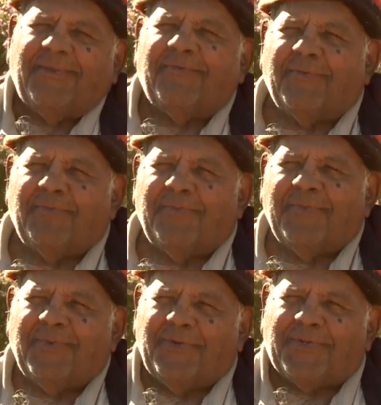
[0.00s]
from
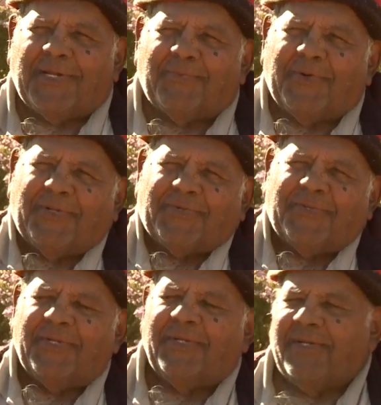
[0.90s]
New South Wales
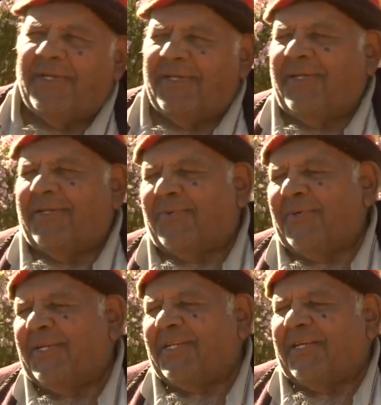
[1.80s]
into
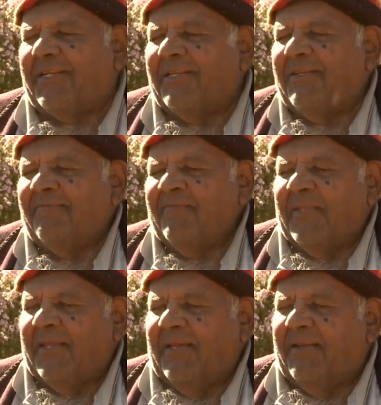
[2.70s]
Queensland
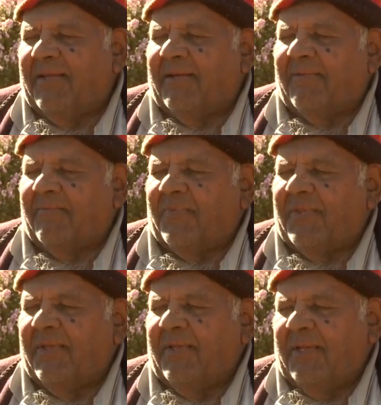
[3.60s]
and
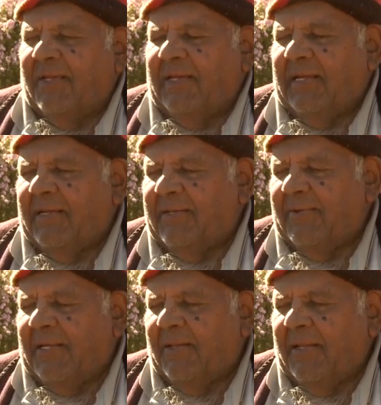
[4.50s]

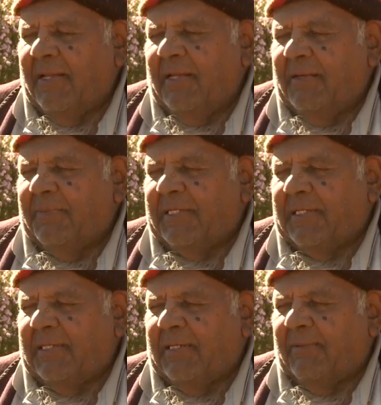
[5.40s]
Adelaide. But
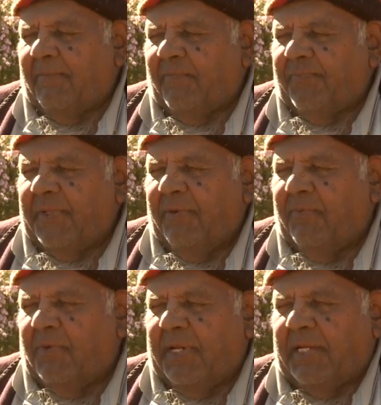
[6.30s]
then
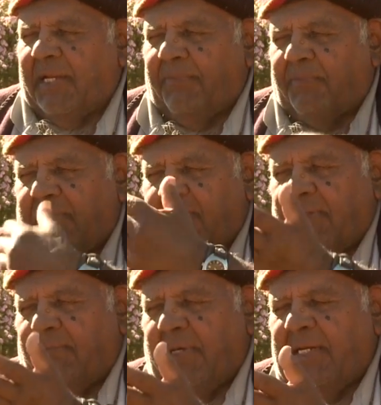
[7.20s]
we linked up with
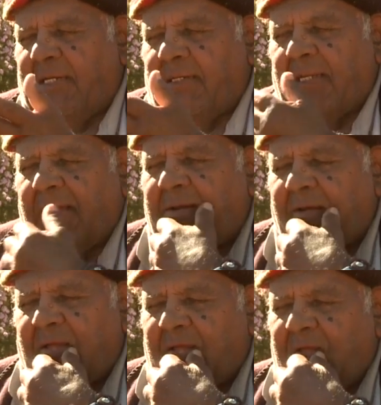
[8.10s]
the main
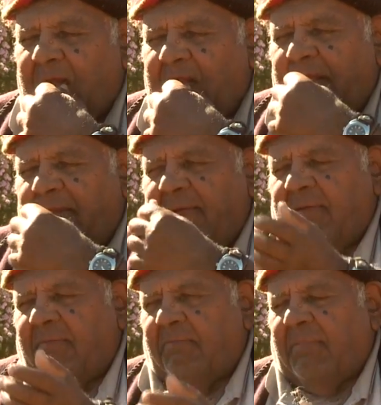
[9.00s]

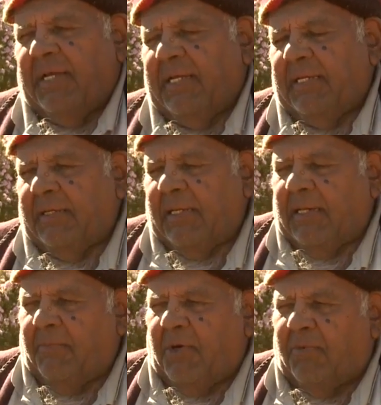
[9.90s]

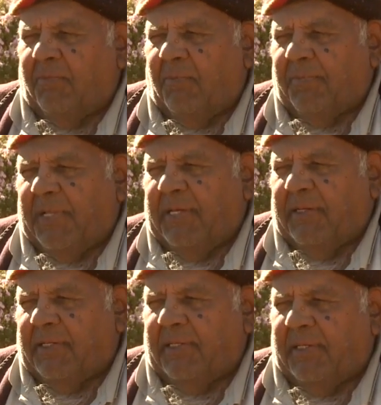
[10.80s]
mob
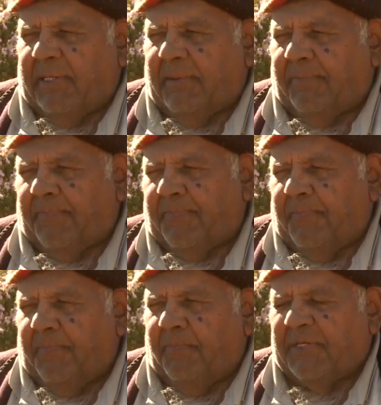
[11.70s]
down in
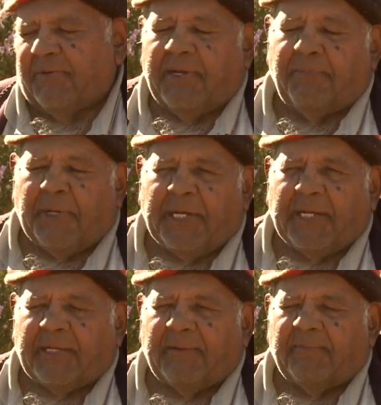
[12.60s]
Musgrave Park.
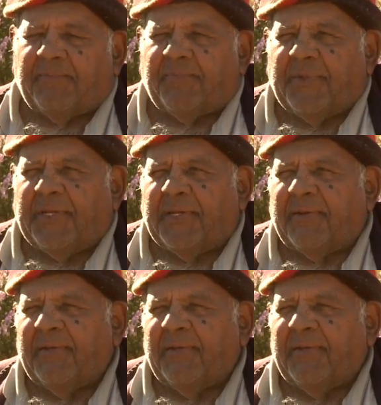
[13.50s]
Yeah,